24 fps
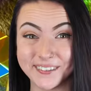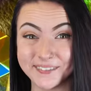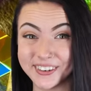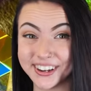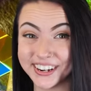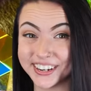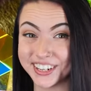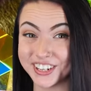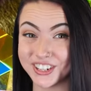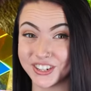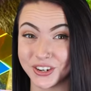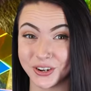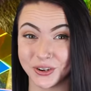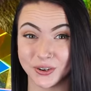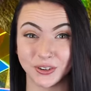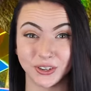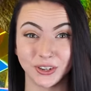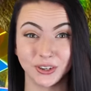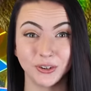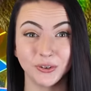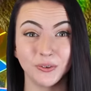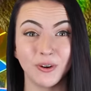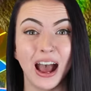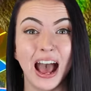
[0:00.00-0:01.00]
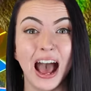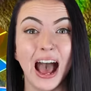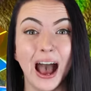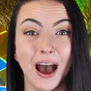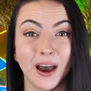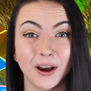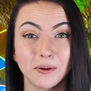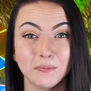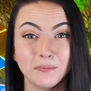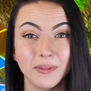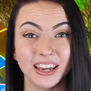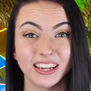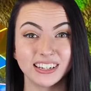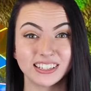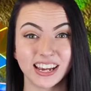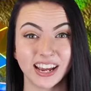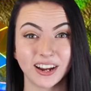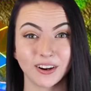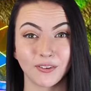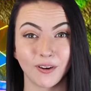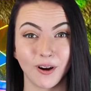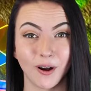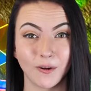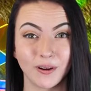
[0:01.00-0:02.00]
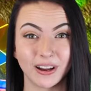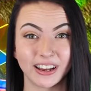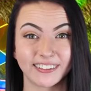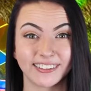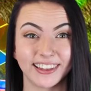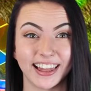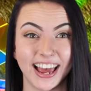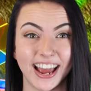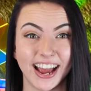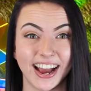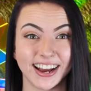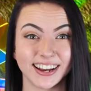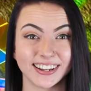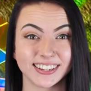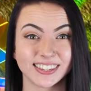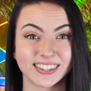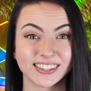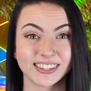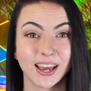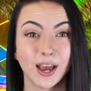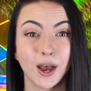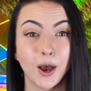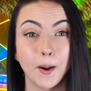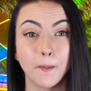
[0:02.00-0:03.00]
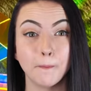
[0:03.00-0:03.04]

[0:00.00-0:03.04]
I'm going to show you how to make dichroic glass